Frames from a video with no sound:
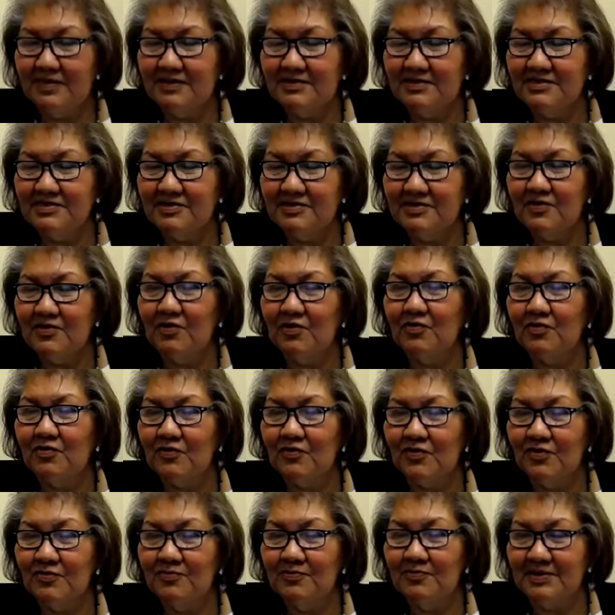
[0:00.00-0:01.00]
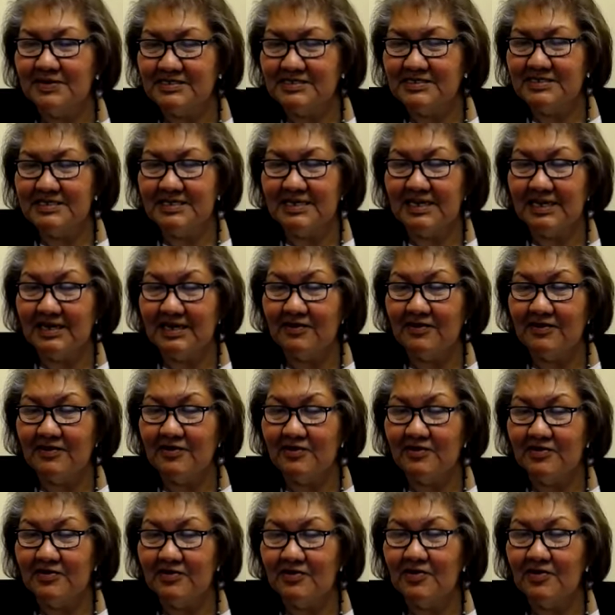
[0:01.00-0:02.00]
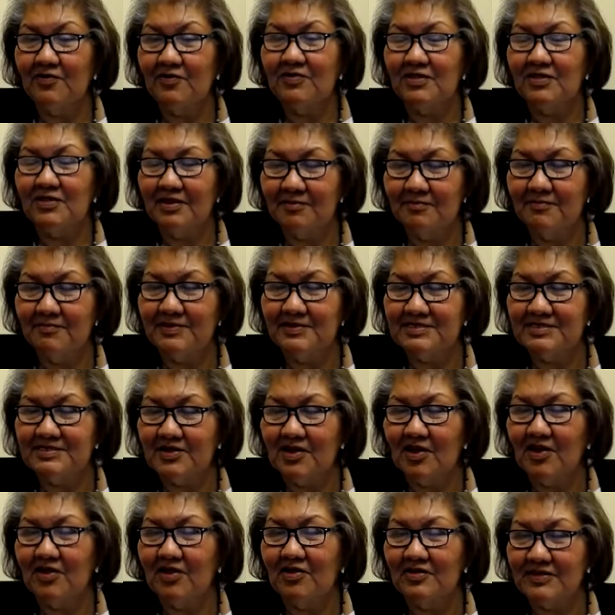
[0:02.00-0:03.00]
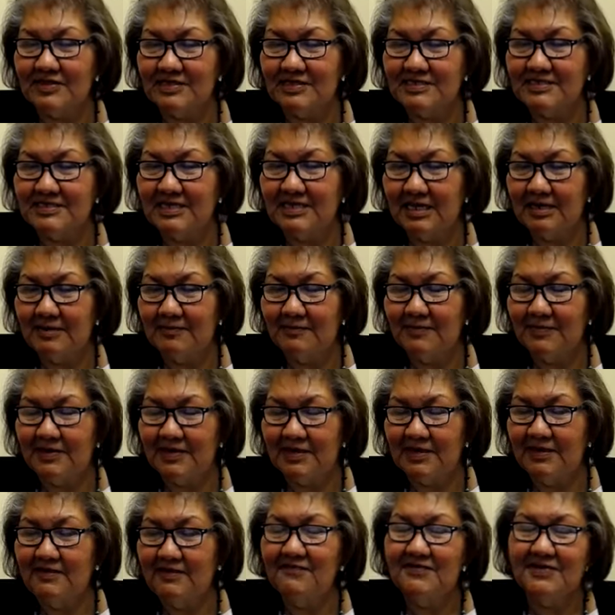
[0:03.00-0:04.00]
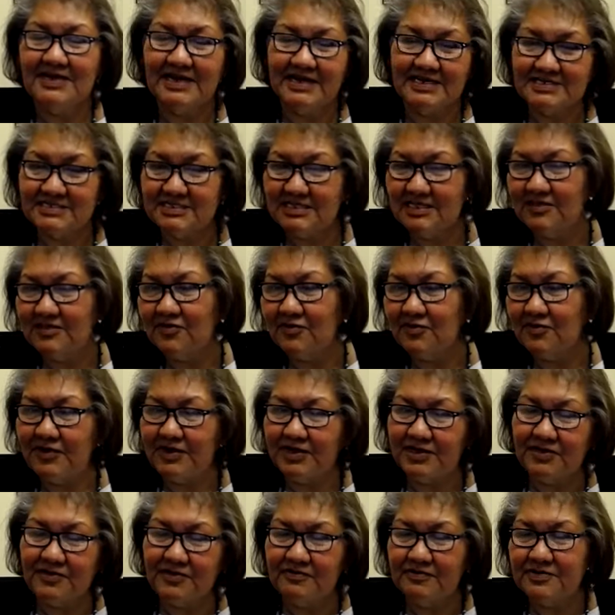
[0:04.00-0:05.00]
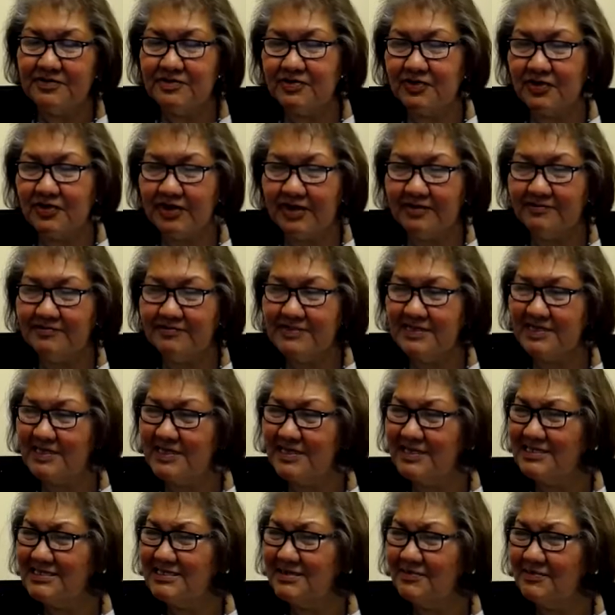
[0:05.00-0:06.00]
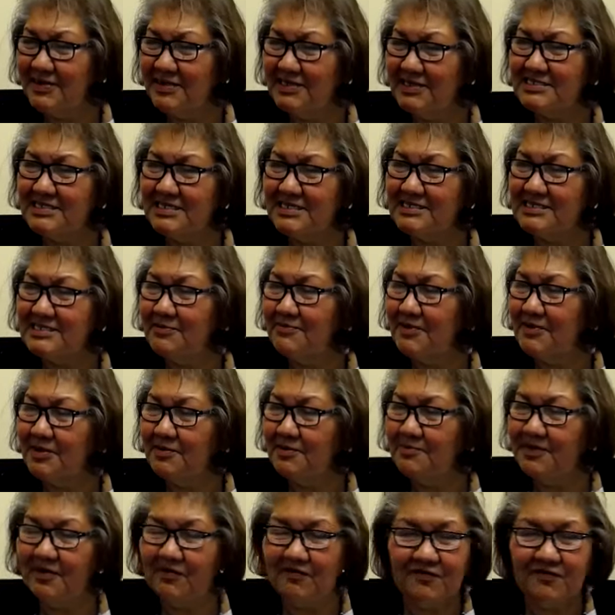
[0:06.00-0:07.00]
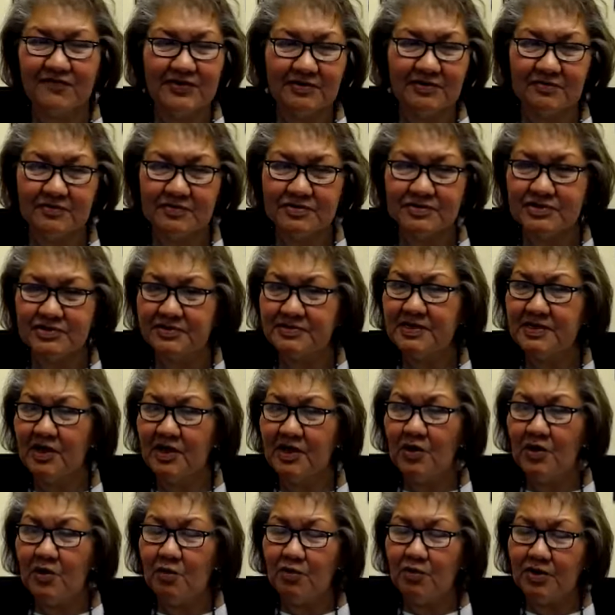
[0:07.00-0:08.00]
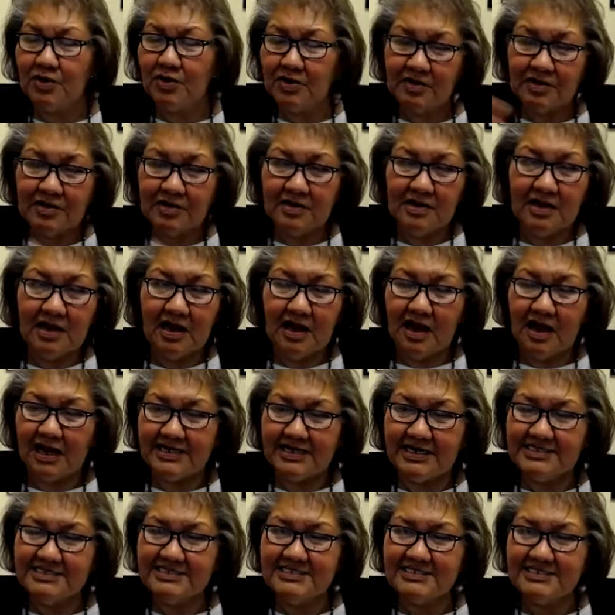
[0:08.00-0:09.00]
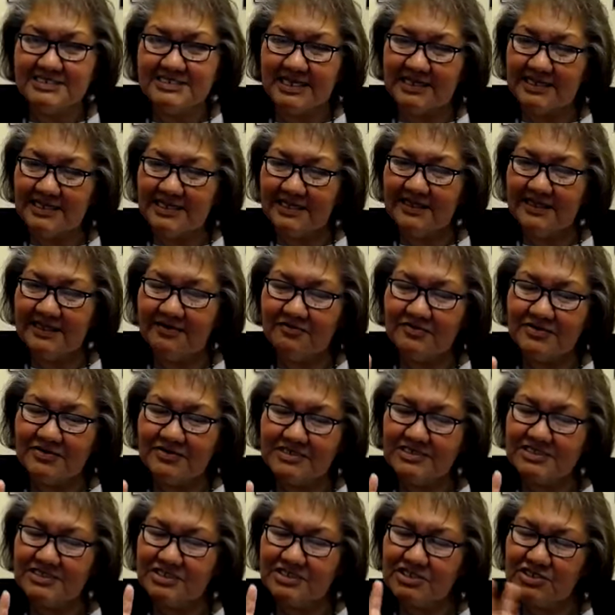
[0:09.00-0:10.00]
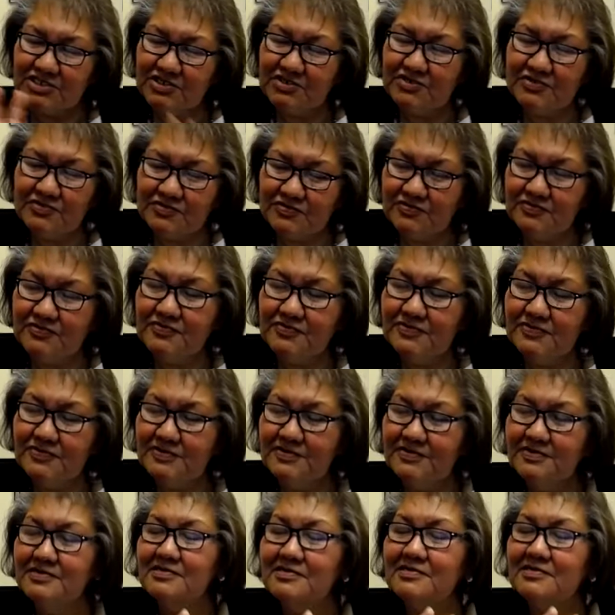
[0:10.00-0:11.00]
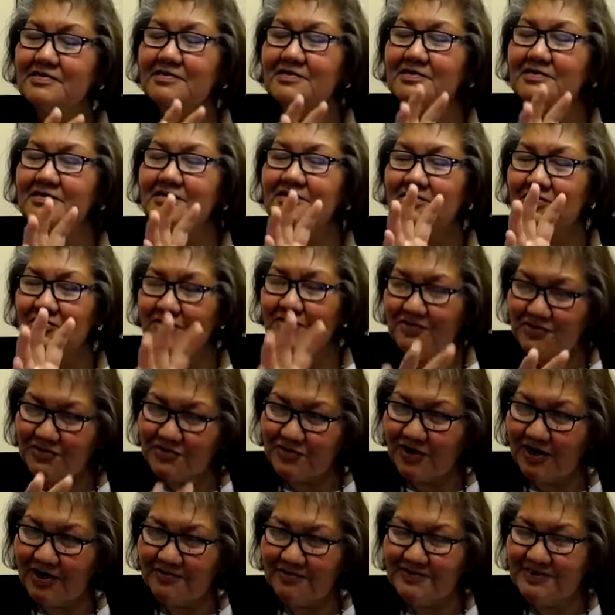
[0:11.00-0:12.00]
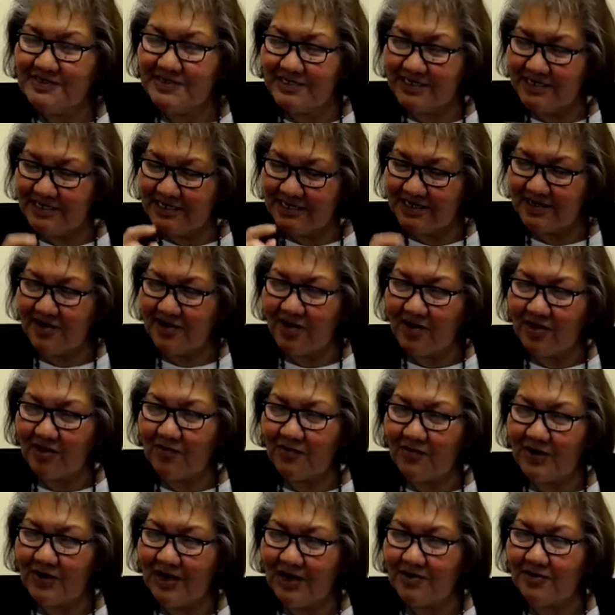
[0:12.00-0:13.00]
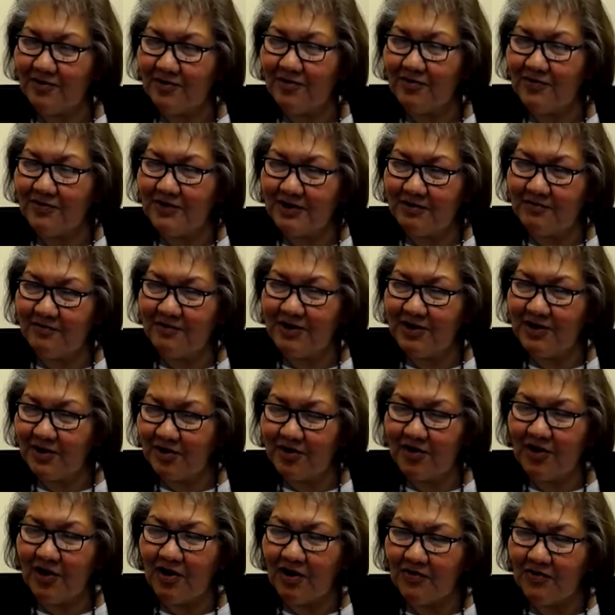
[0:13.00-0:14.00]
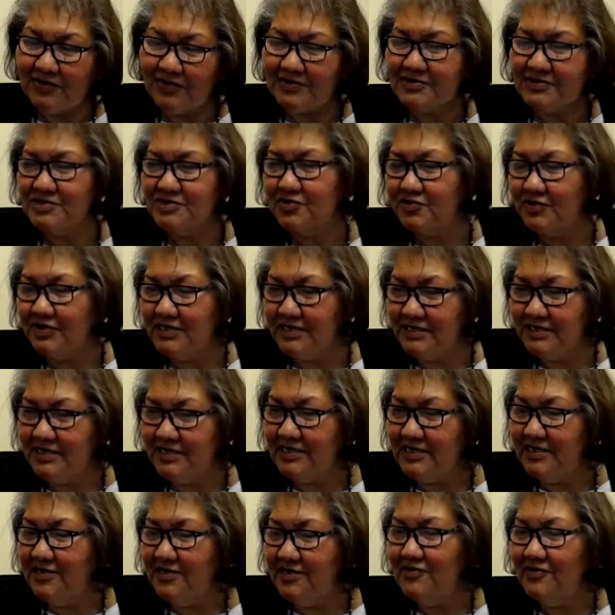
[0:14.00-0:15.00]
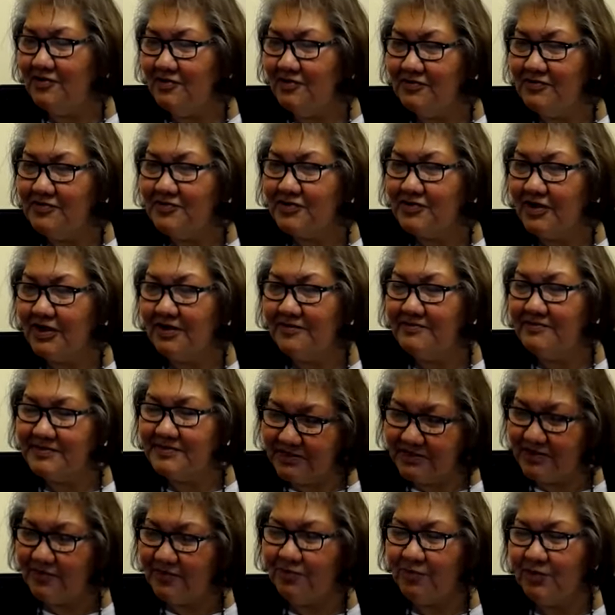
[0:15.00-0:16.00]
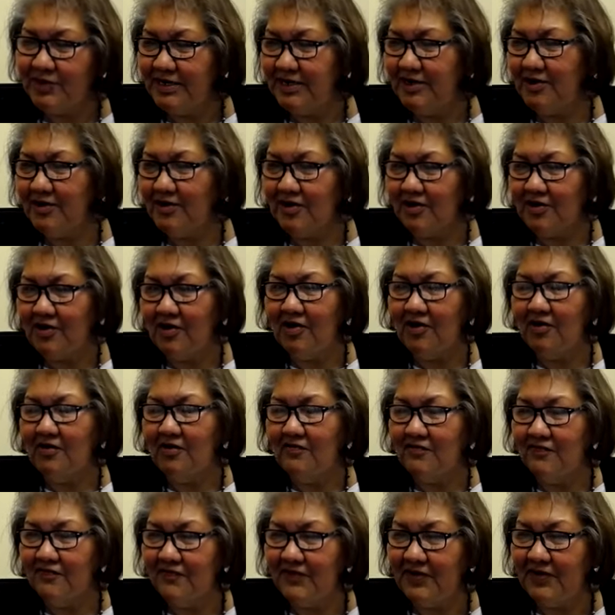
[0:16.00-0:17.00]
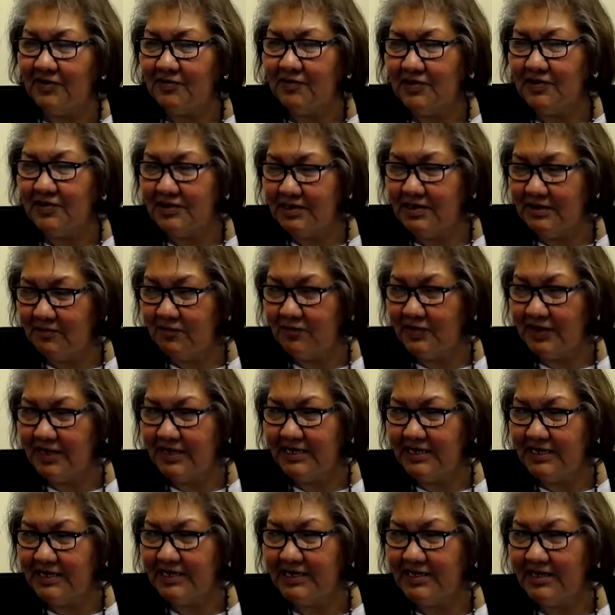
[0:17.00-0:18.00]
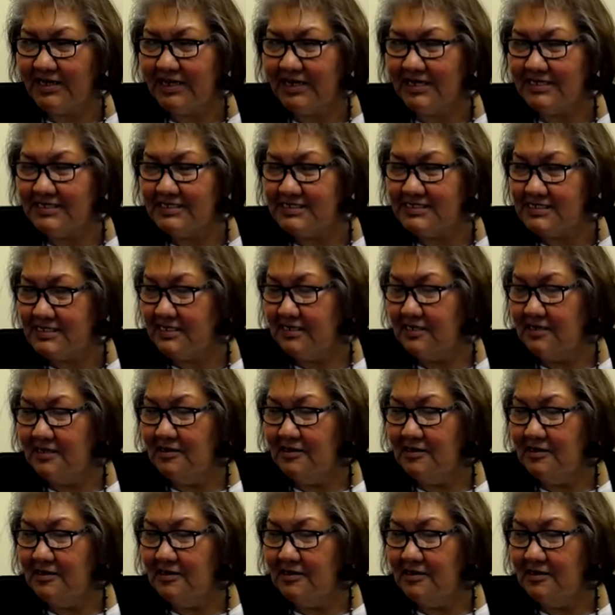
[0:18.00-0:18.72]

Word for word: And so, don't group us together don't lump us all the same, even as the three Ute tribes. I think somebody said something about federal tribes. We're I just said that there was two Ute tribes in Colorado, and we are all there's three Ute tribes, and then we are all federally recognized.